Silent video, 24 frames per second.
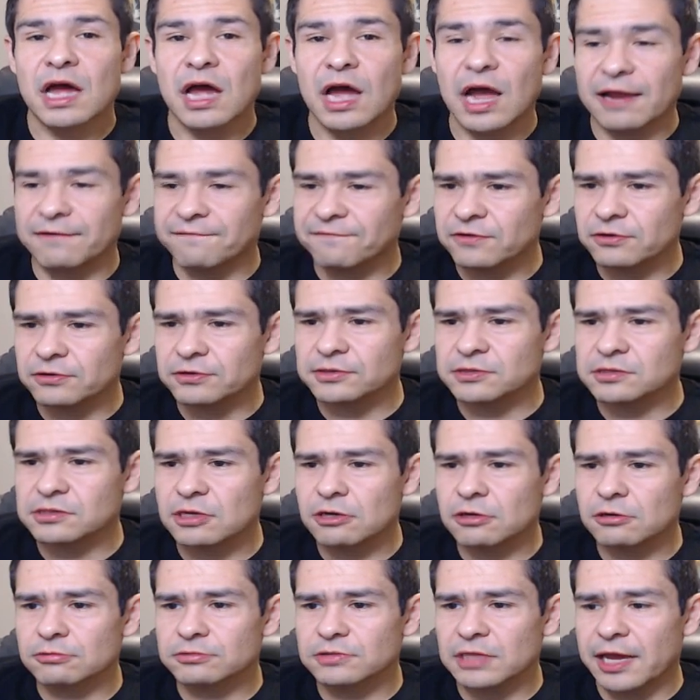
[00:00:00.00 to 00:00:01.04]
I feel as
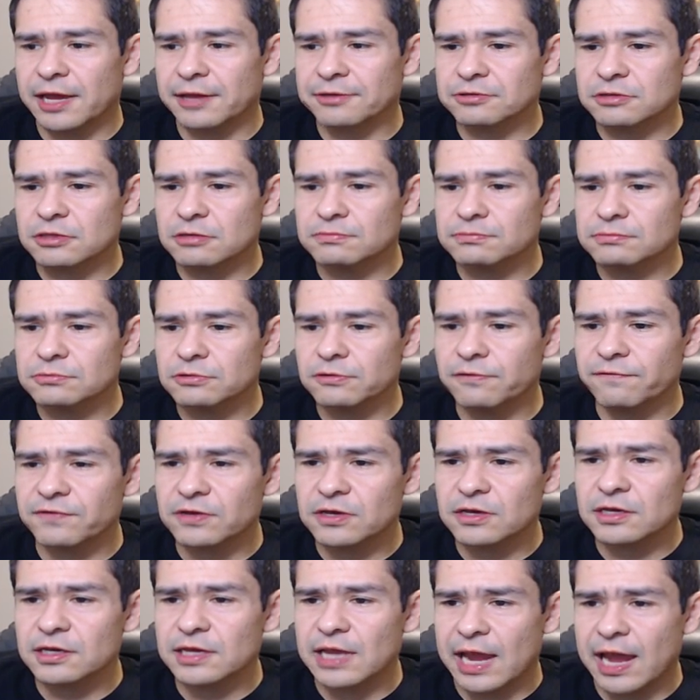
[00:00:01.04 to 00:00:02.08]
though that the
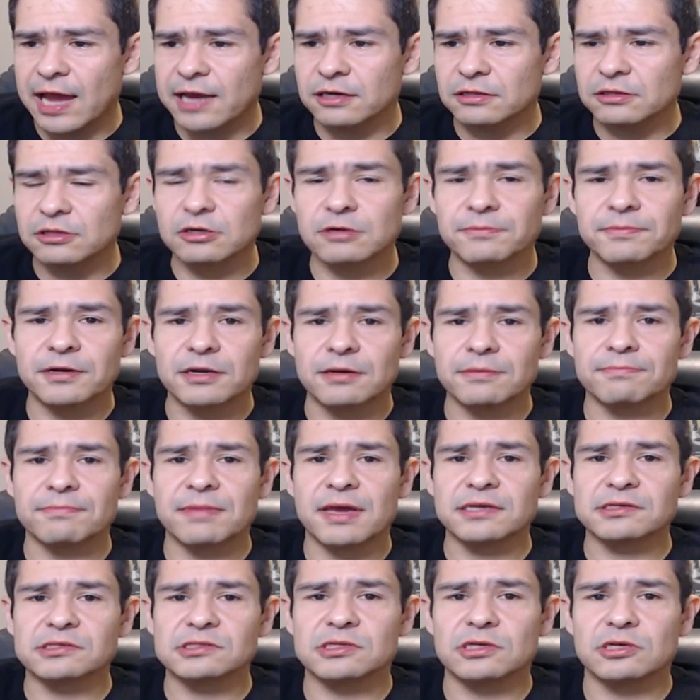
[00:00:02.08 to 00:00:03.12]
movie had a little bit of
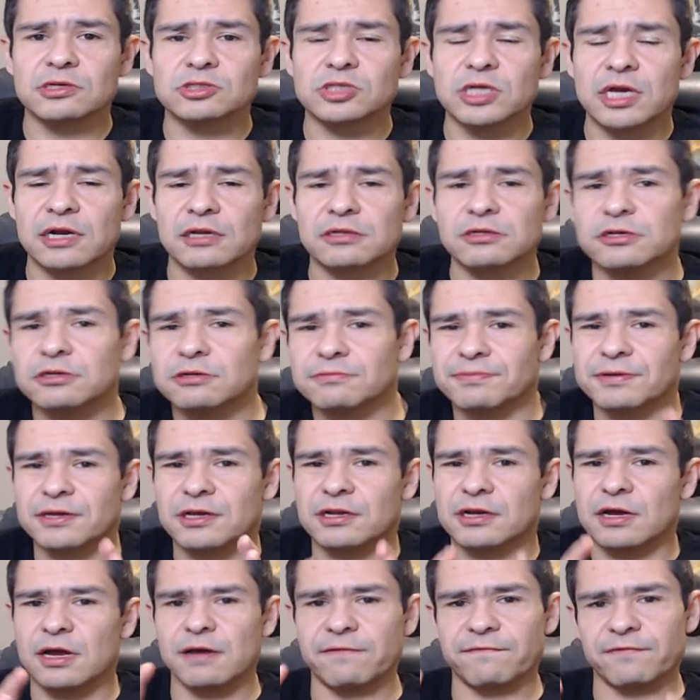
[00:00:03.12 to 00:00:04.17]
message and a little
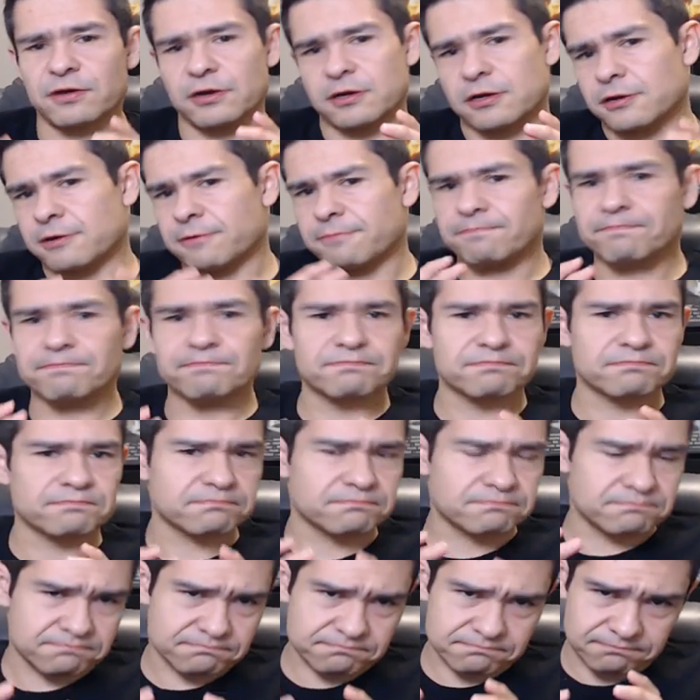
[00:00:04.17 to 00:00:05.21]
bit of a,
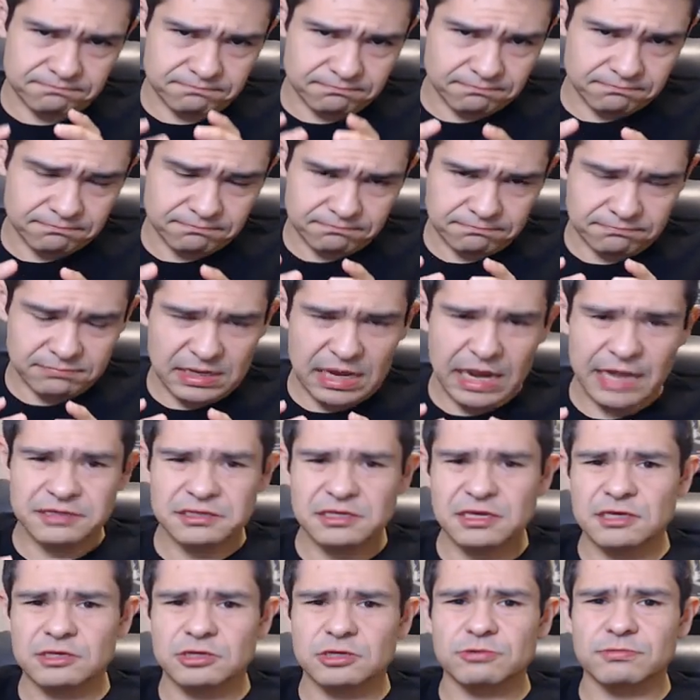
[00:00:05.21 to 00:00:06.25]
I
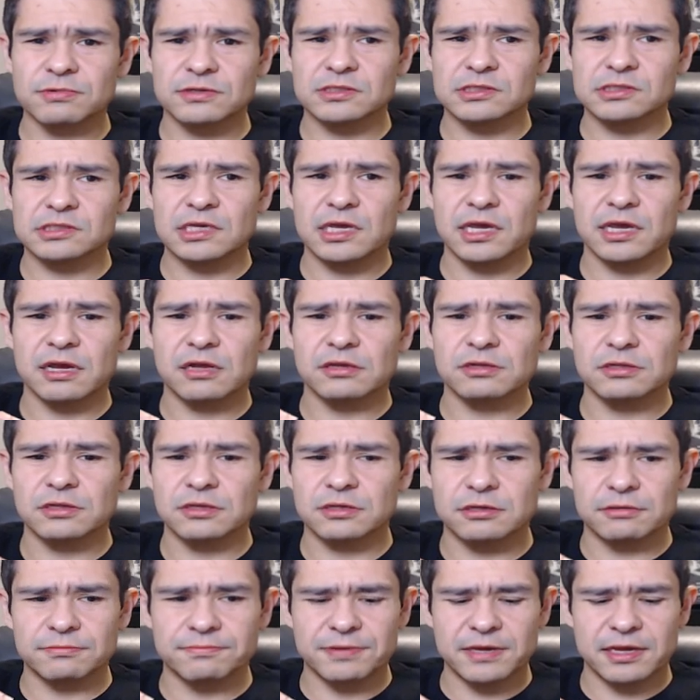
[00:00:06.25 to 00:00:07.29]
think you would say a
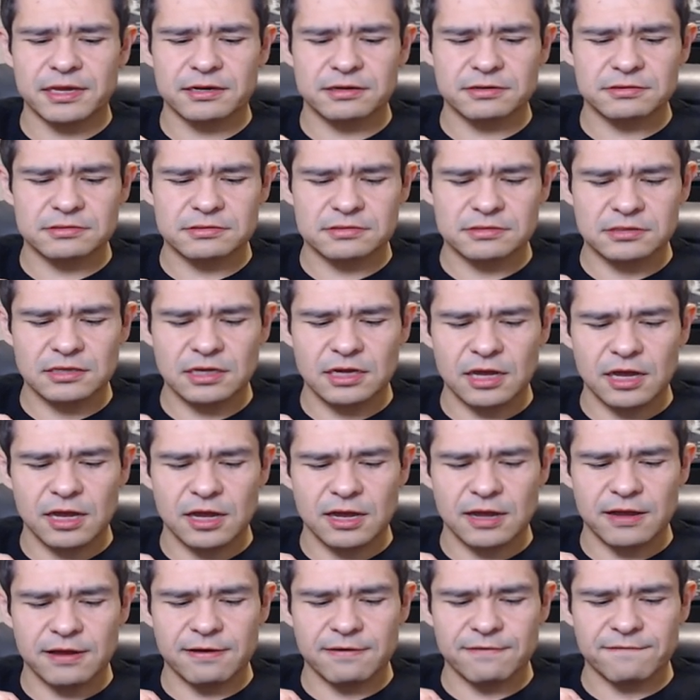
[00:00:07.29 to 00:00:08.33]
little bit
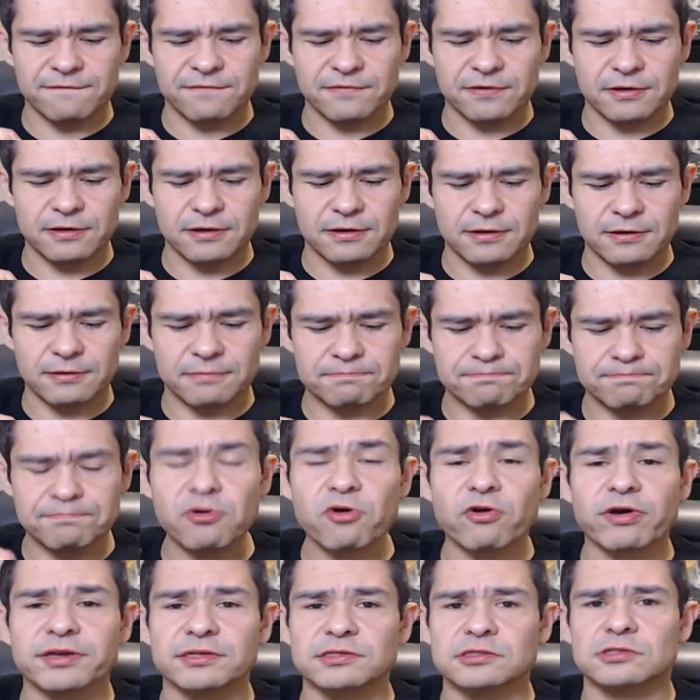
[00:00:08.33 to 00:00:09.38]
of a
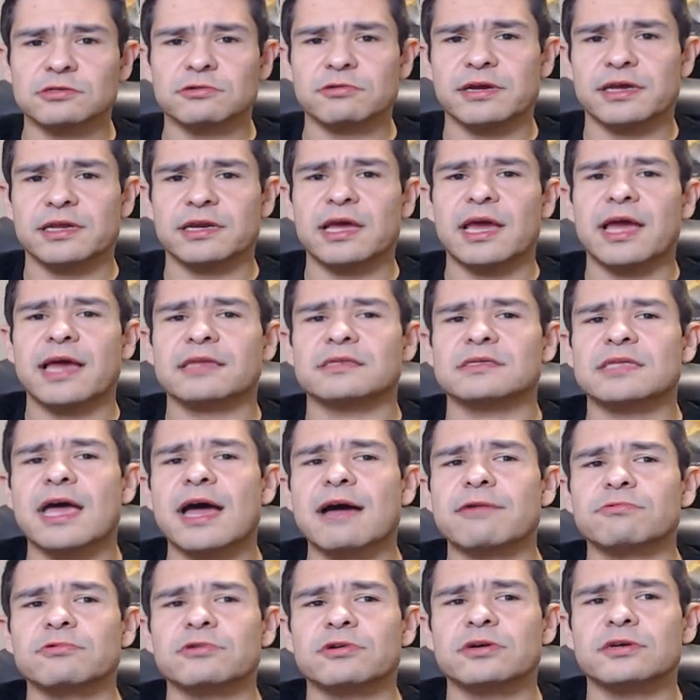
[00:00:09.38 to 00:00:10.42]
point to it, and
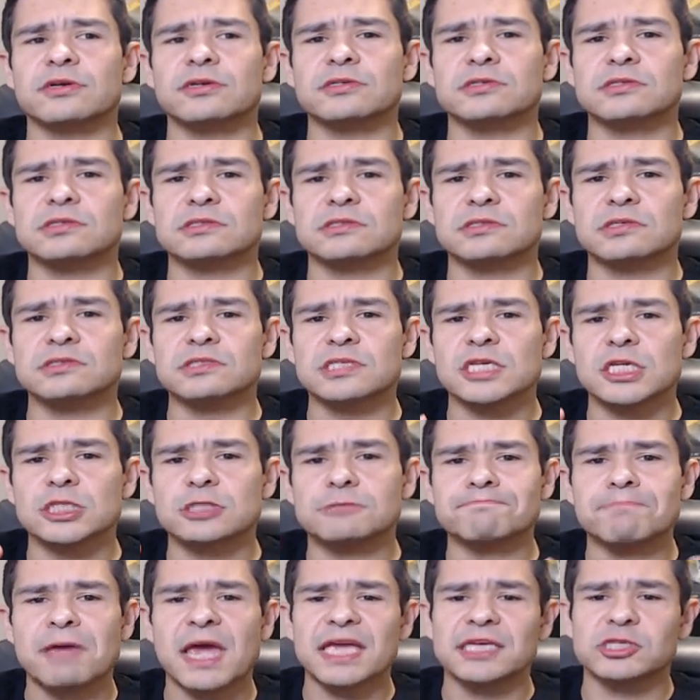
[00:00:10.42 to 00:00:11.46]
that was to
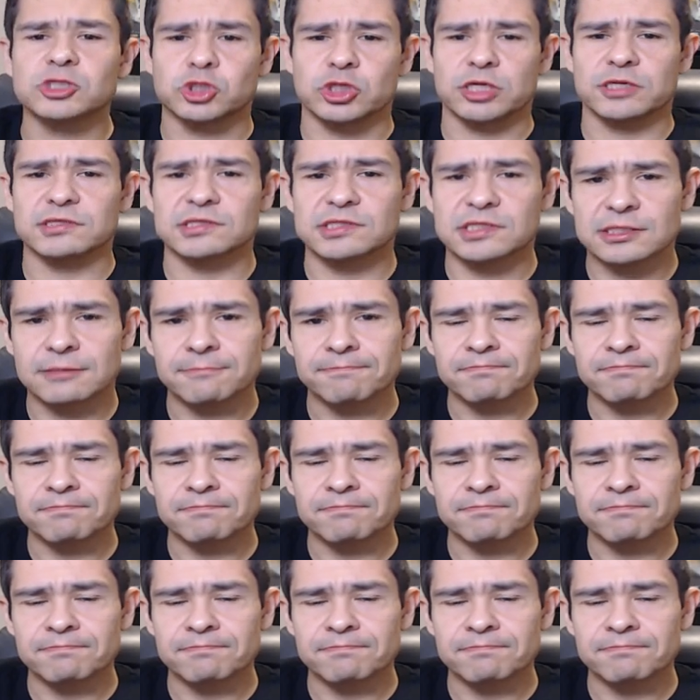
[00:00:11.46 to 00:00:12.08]
teach patience.